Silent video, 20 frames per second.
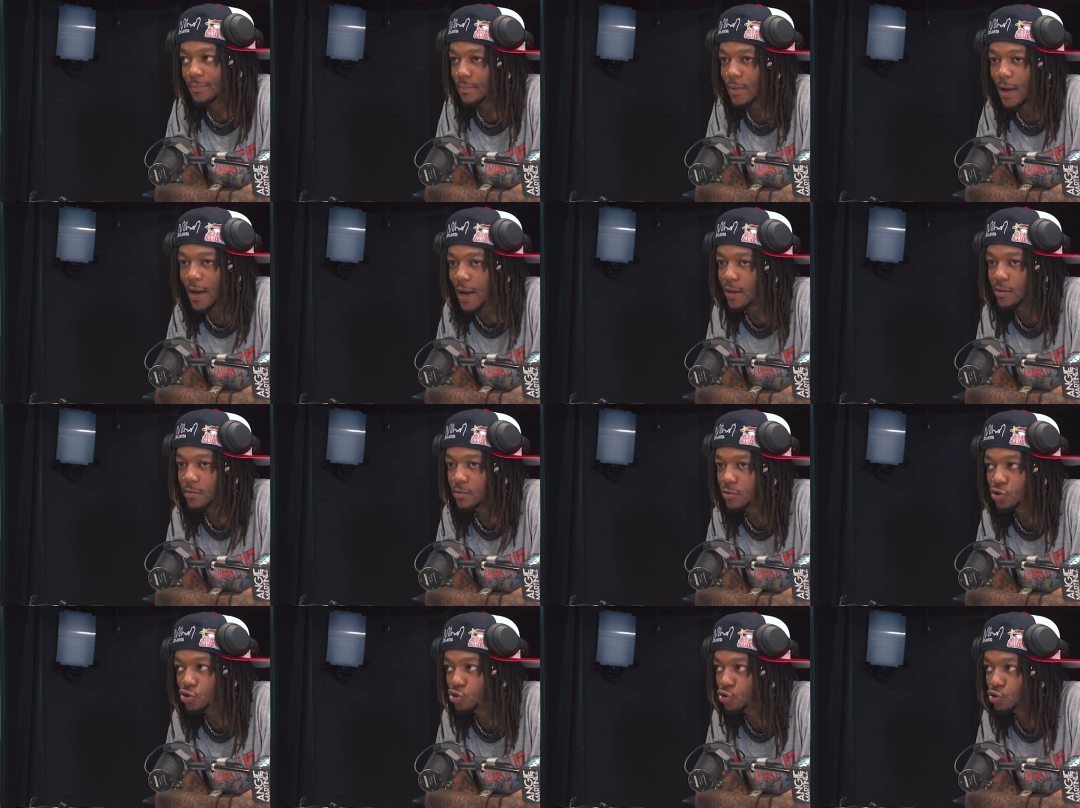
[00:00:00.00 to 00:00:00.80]
I got
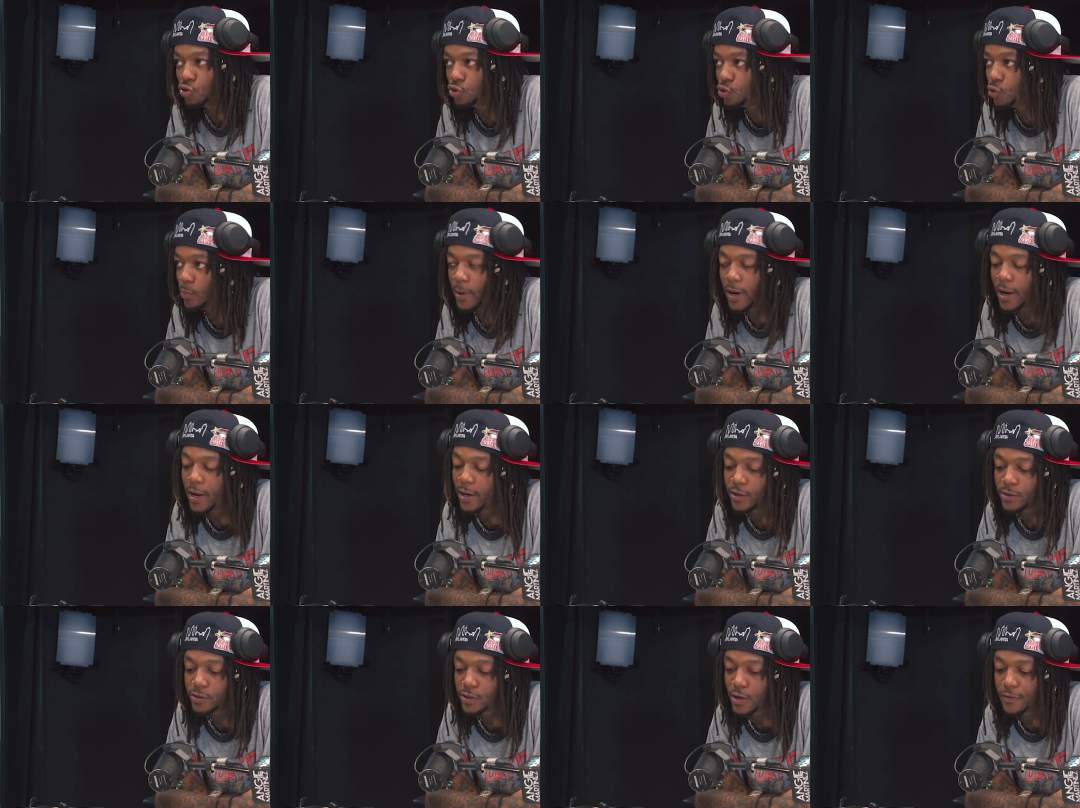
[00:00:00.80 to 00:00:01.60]
super
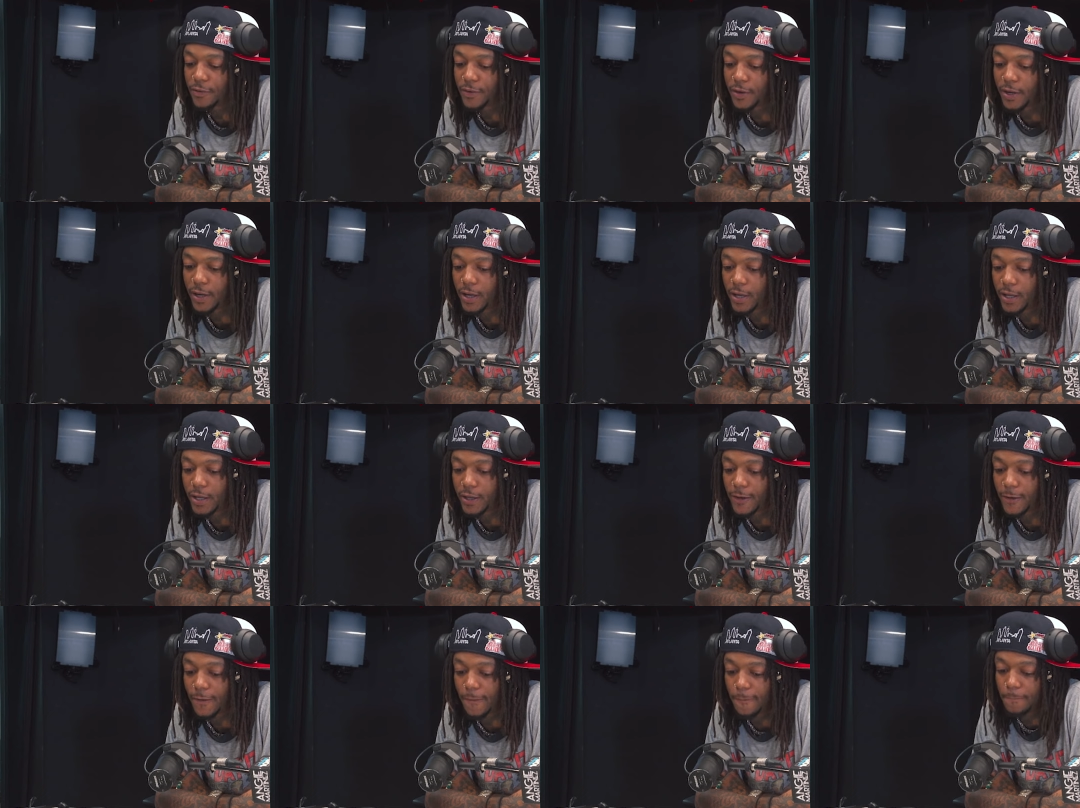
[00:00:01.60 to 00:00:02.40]
acres off of that.
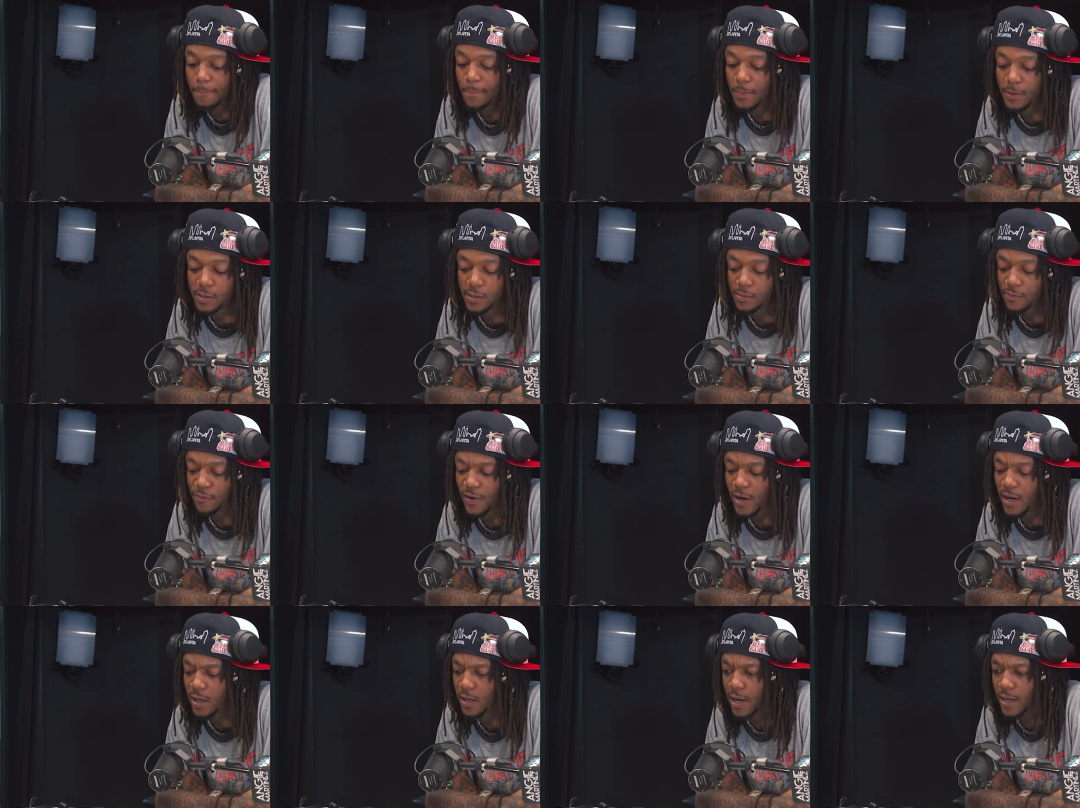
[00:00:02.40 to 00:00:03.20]
And it's just
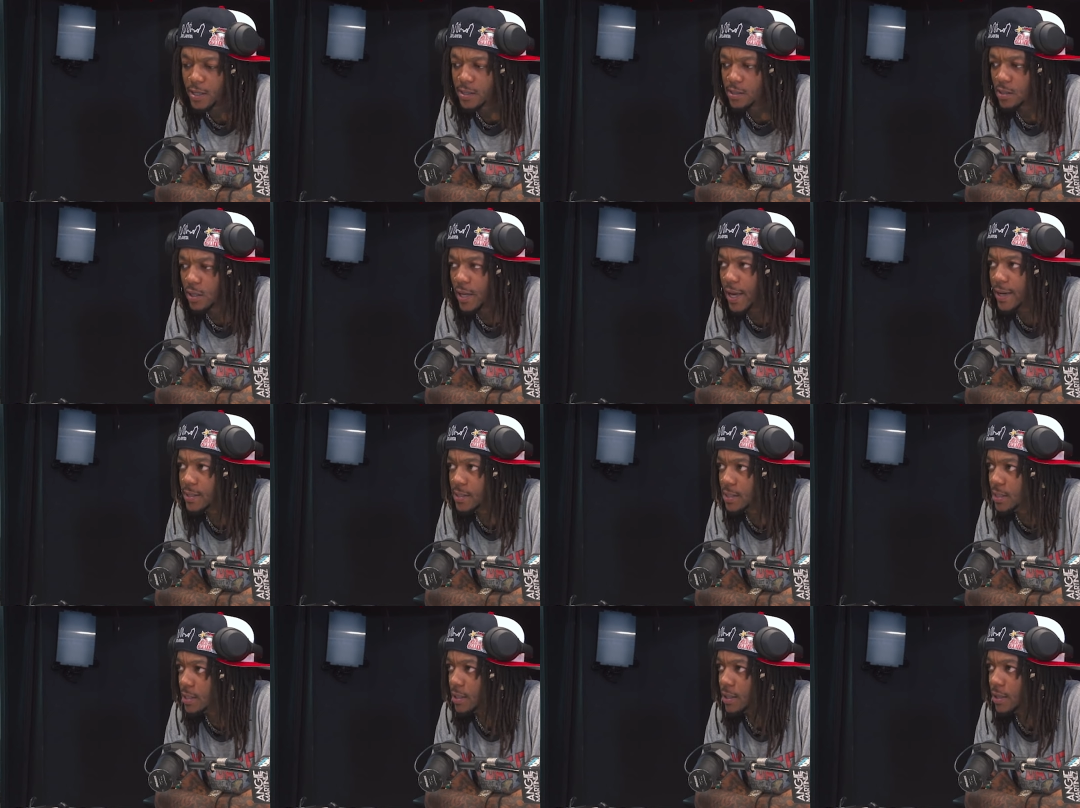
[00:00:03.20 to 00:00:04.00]
fire, like, it's
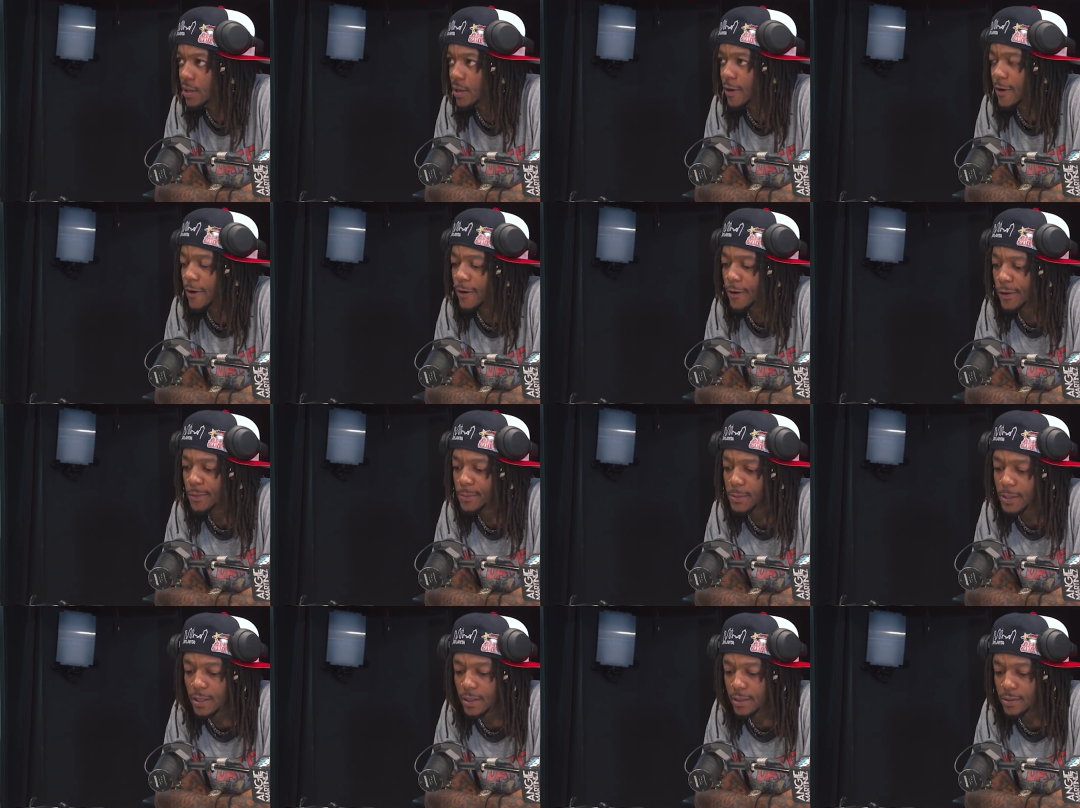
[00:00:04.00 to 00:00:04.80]
legacy. You know what I'm
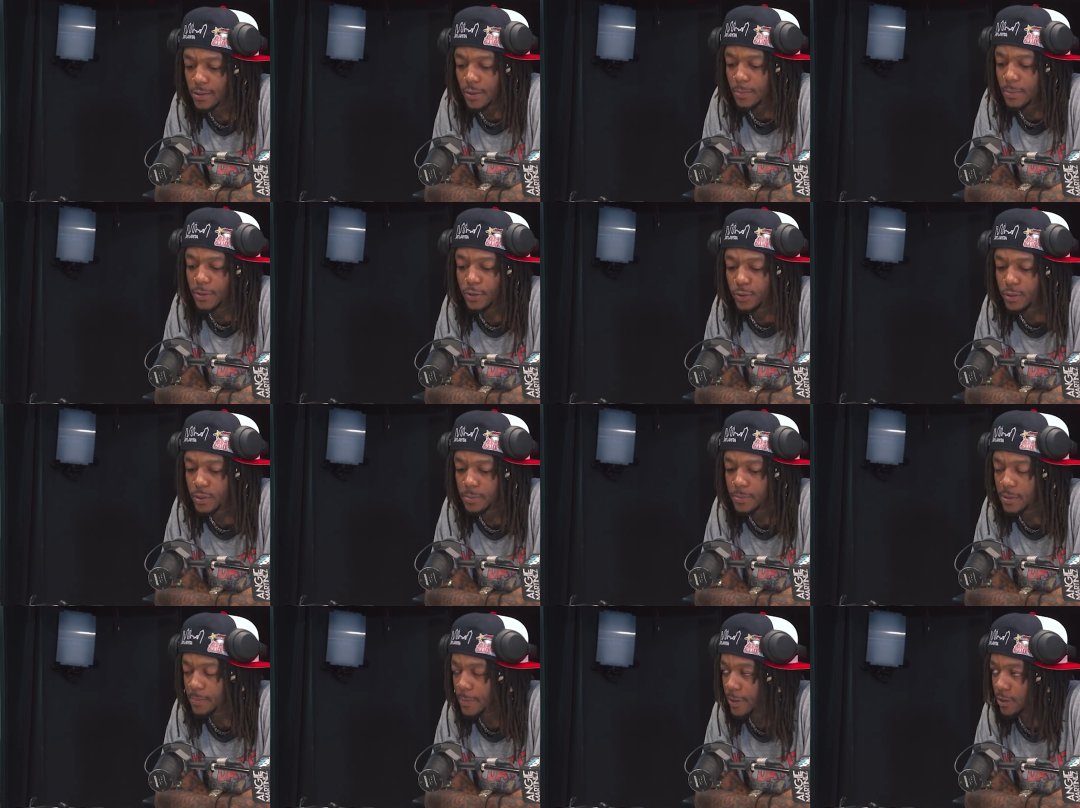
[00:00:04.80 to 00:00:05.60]
saying? So I'm going to do
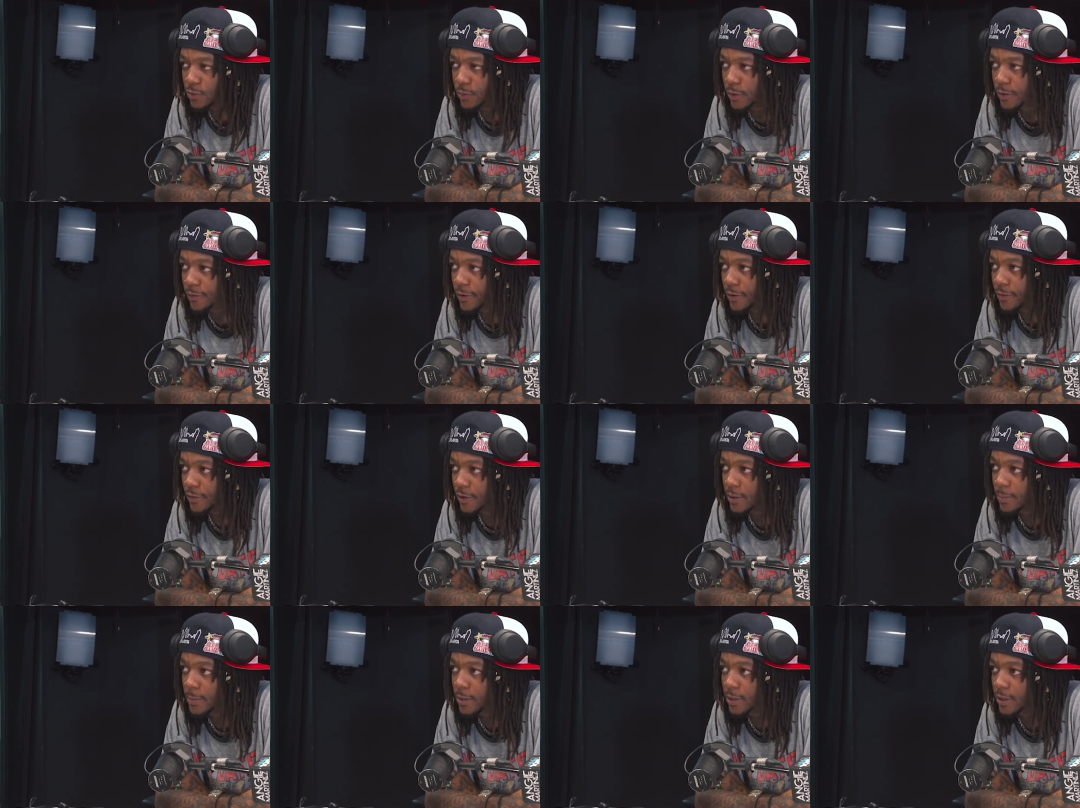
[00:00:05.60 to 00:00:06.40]
something special with it for the
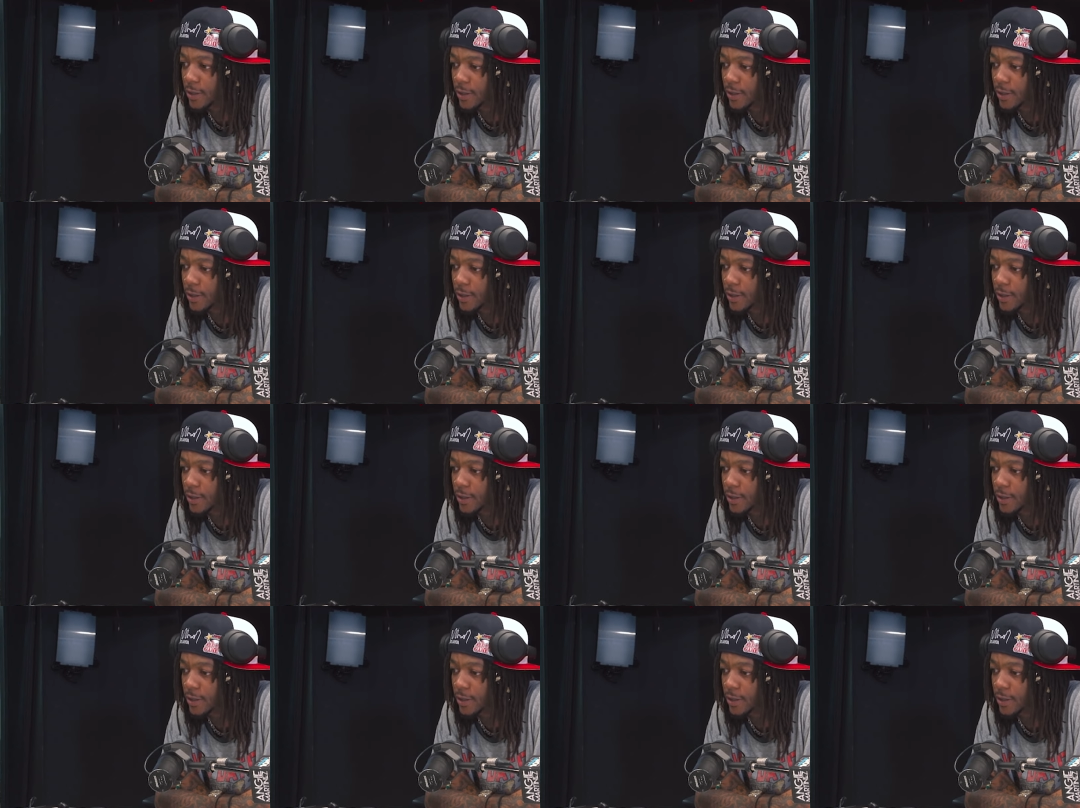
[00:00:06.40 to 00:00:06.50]
family.